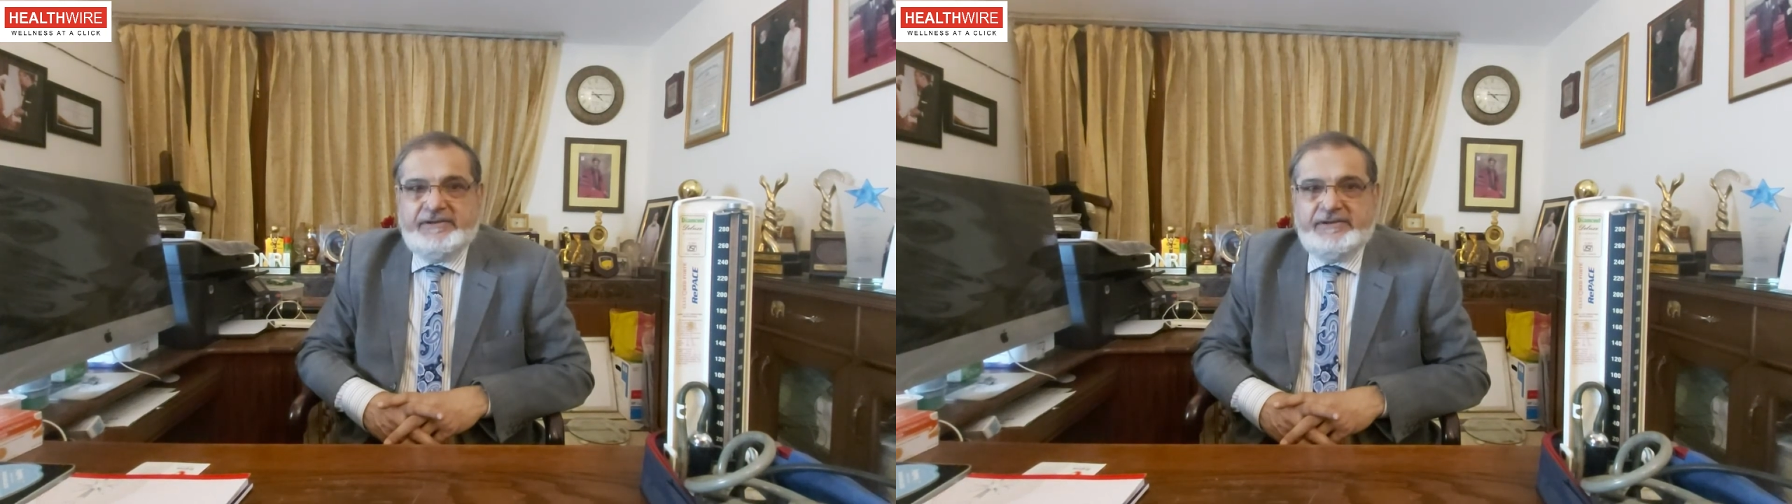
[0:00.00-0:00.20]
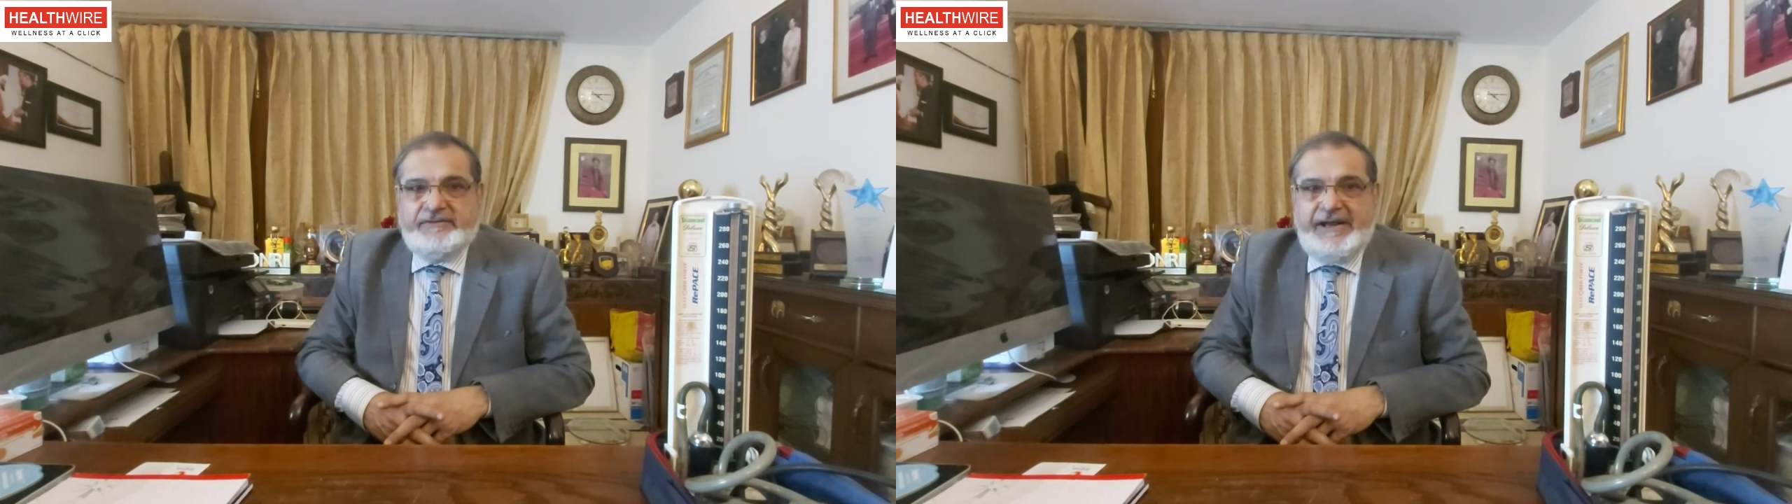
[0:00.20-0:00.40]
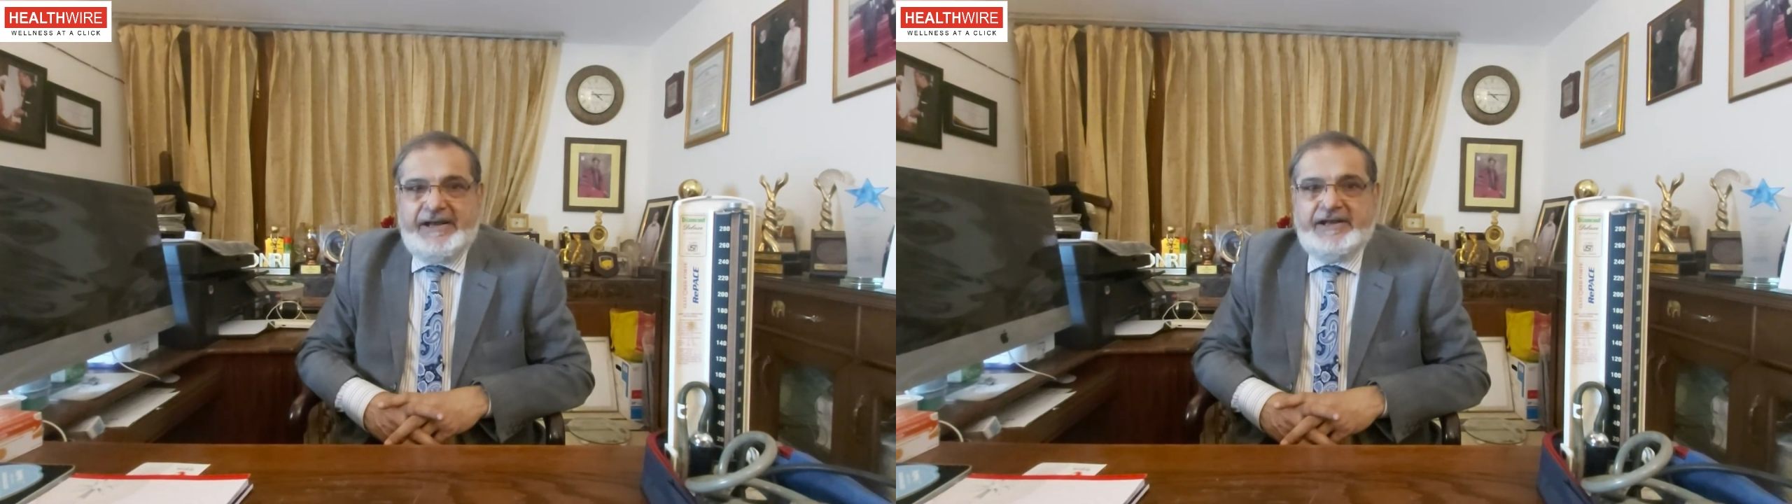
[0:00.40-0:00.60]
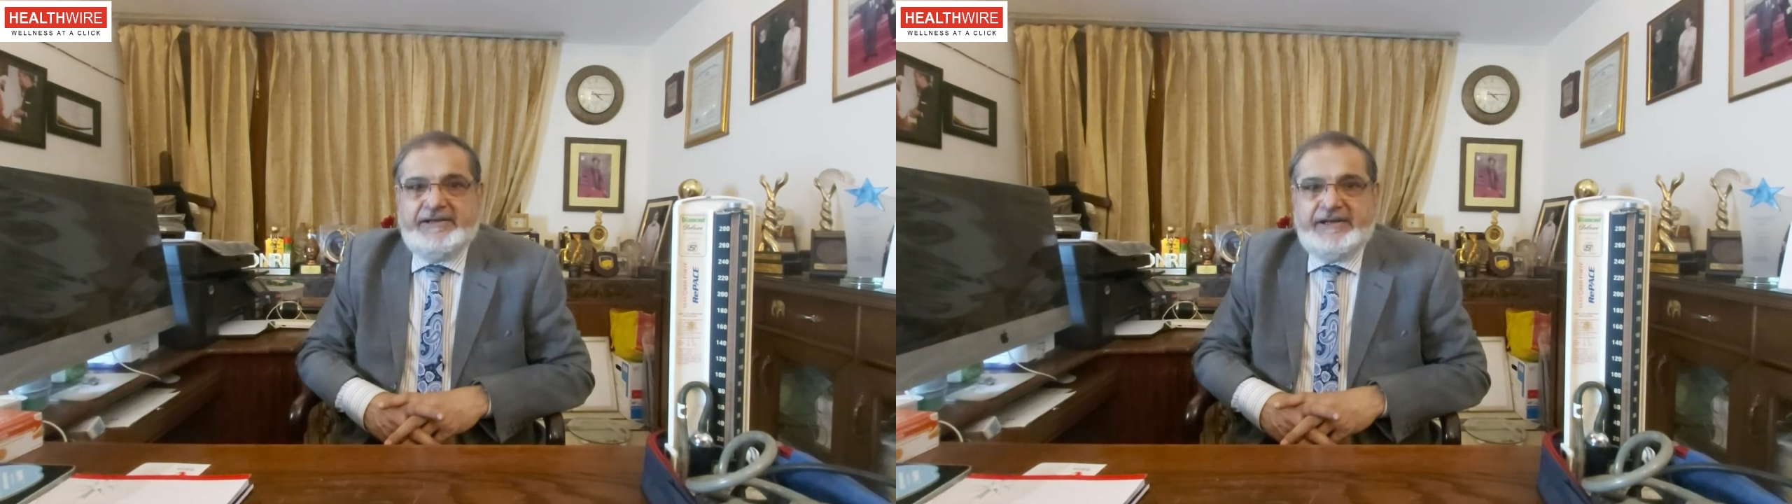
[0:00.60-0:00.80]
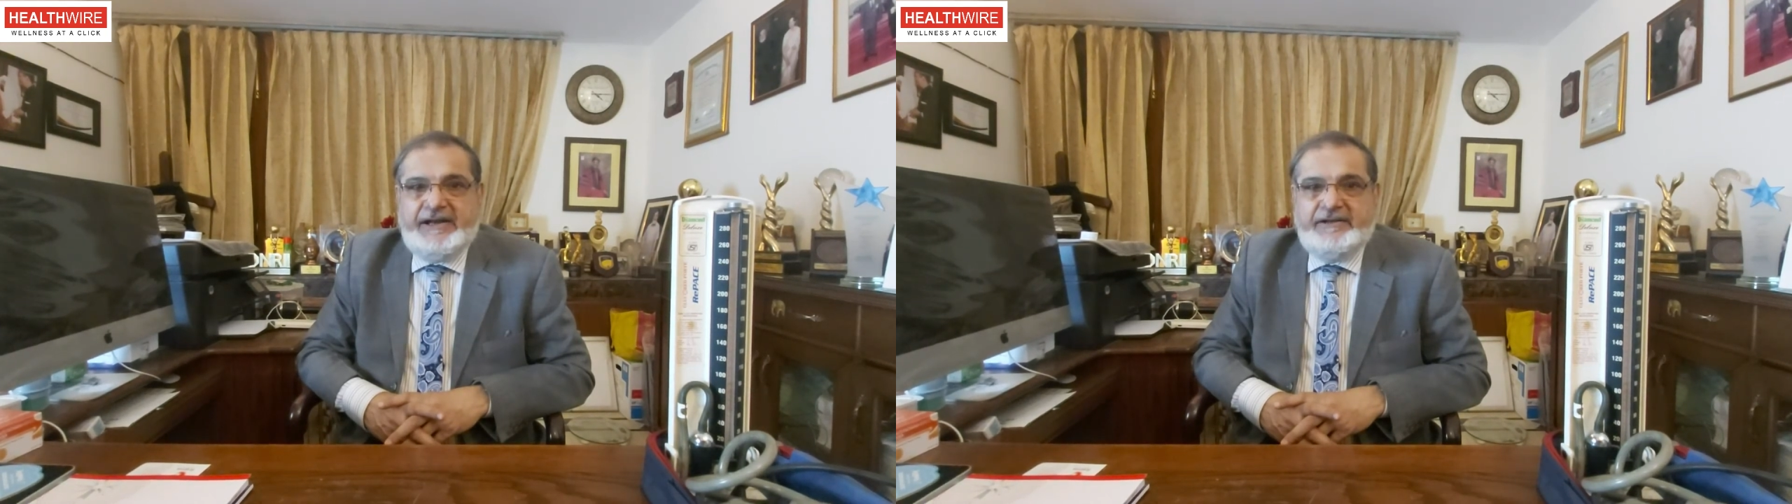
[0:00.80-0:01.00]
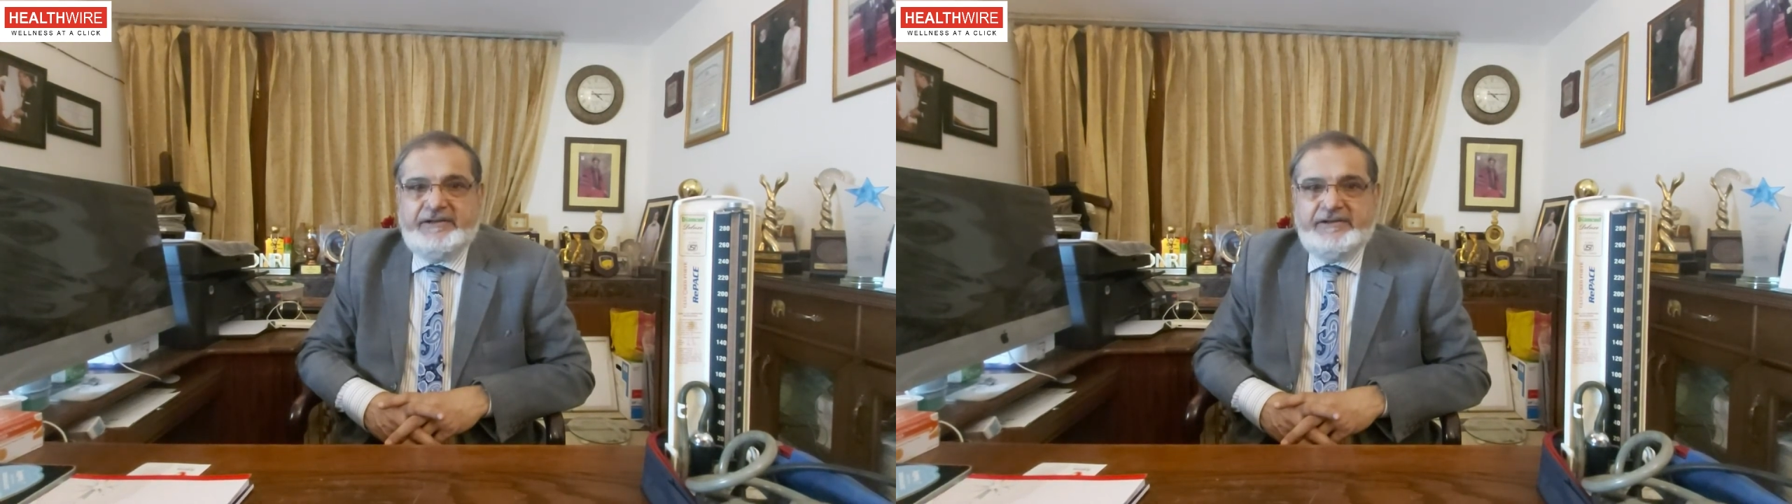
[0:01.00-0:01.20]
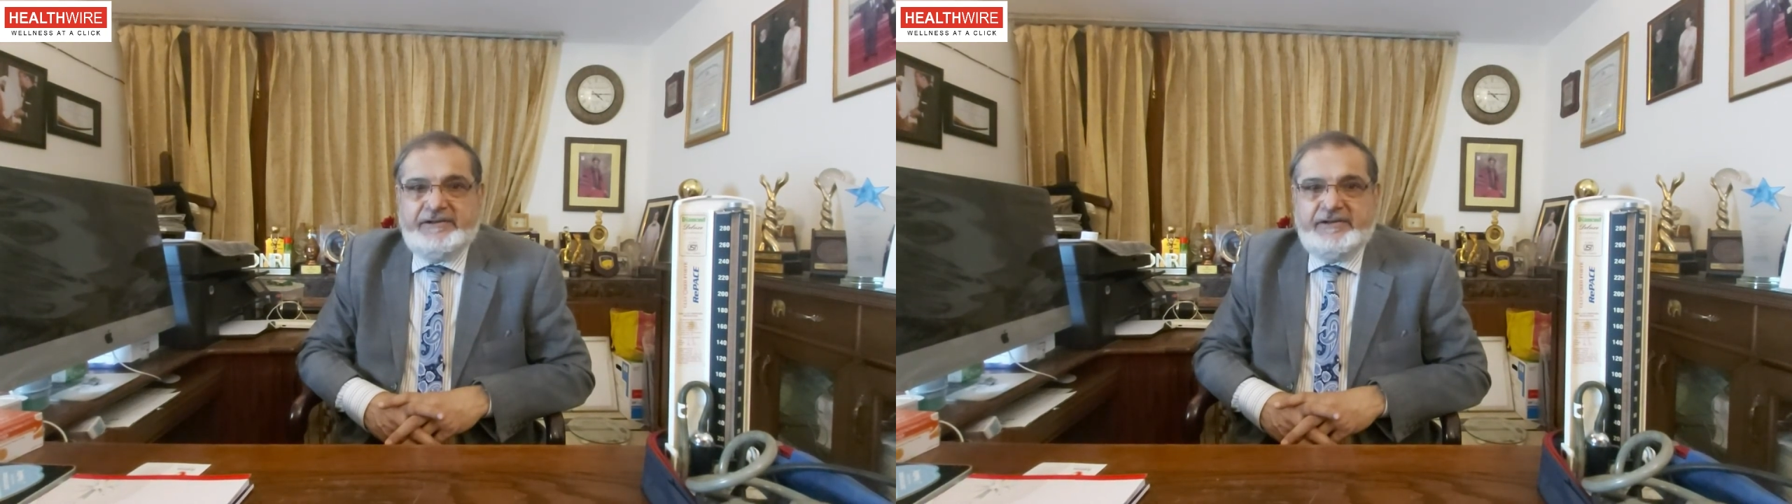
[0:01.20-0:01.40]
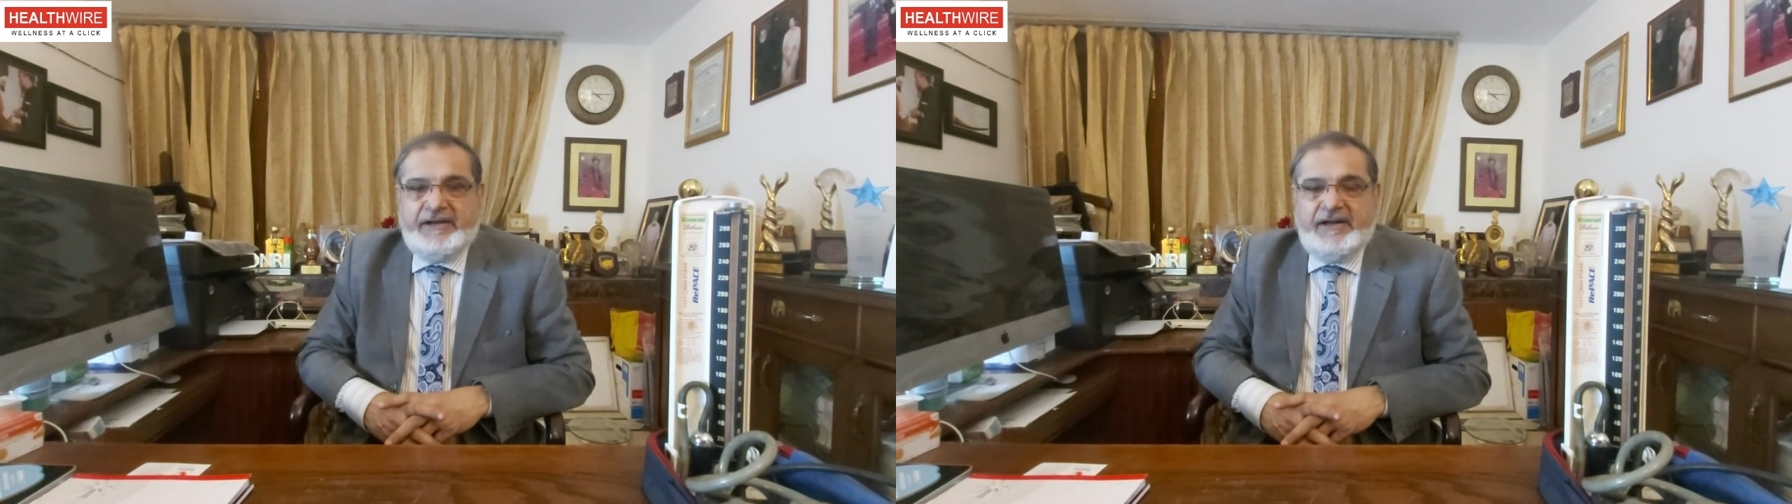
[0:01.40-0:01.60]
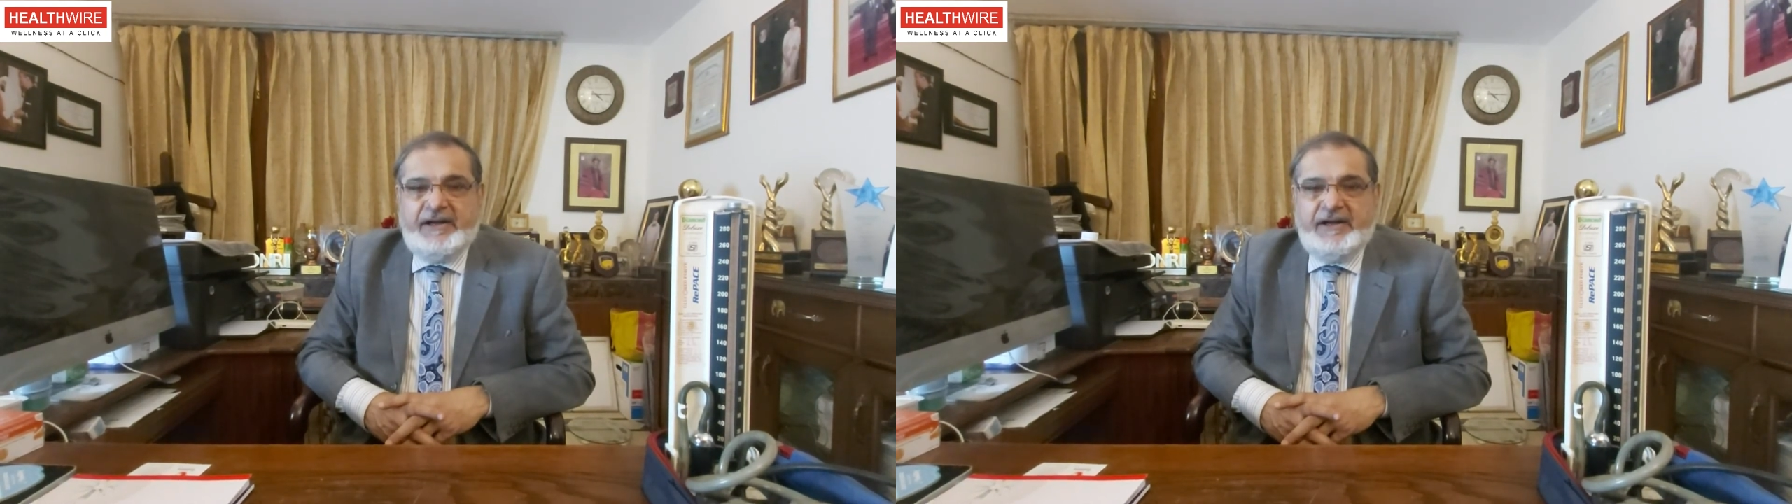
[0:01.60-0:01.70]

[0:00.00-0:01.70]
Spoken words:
wellness centers